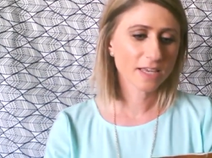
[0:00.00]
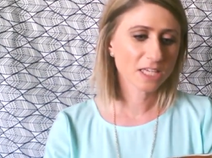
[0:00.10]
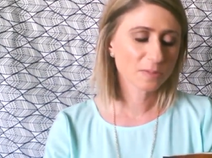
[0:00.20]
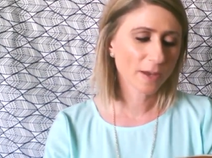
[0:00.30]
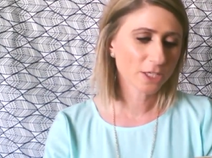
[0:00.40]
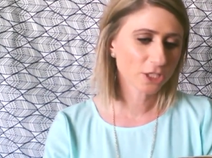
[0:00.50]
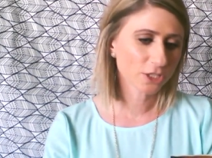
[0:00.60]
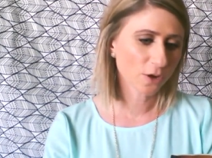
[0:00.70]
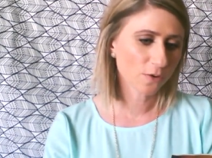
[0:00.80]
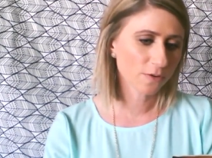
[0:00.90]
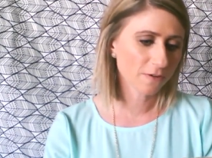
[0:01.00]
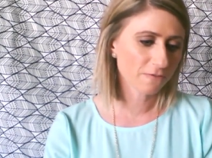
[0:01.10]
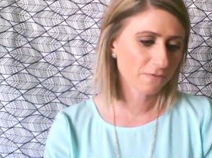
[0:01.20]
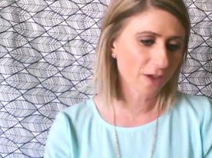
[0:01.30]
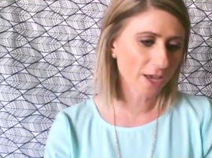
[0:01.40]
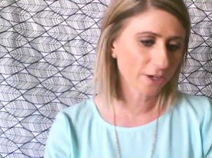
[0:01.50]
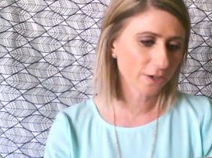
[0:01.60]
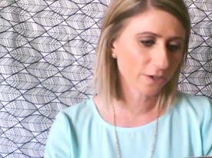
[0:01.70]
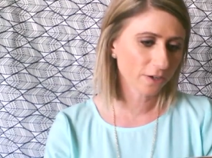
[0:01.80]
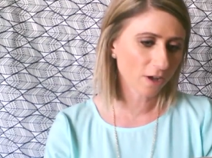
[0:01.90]
is by Stone
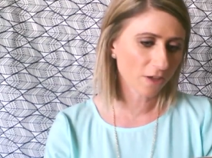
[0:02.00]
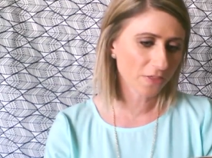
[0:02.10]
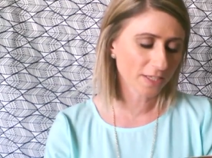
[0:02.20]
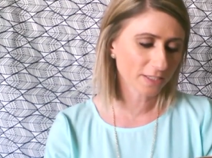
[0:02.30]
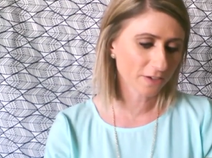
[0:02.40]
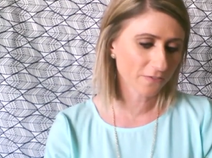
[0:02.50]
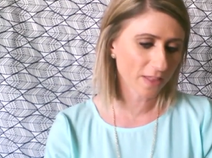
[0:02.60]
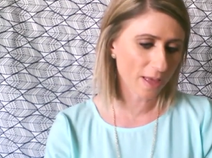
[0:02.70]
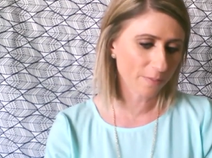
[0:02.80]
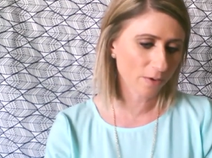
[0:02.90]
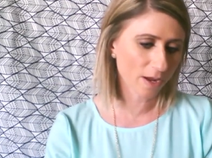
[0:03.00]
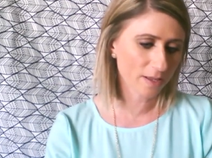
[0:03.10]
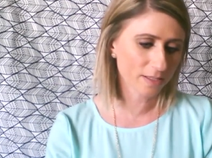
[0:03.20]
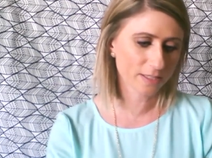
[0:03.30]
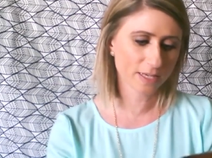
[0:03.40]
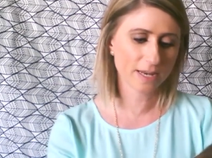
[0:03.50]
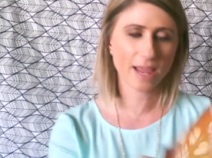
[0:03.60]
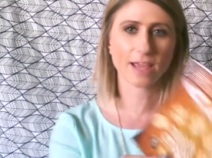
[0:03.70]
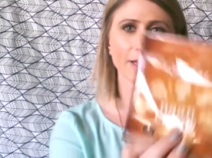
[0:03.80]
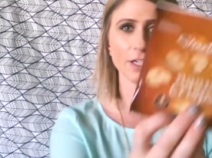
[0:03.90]
Fire, Authentic Flatbreads
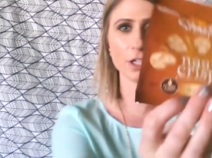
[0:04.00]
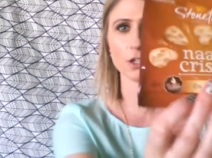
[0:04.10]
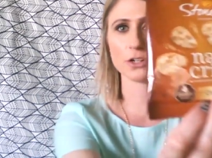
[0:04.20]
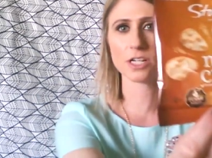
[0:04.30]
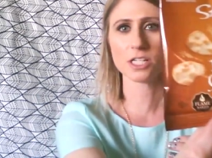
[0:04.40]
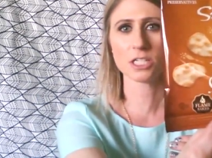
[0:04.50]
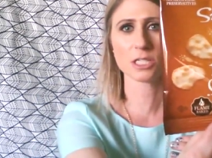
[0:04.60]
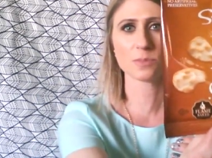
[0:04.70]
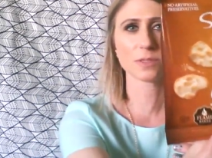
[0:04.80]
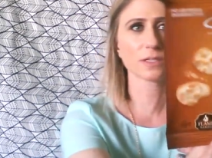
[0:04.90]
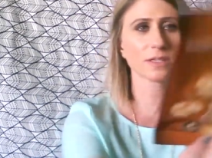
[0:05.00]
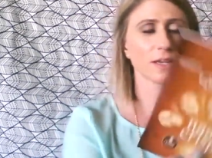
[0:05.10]
Nan Crisps.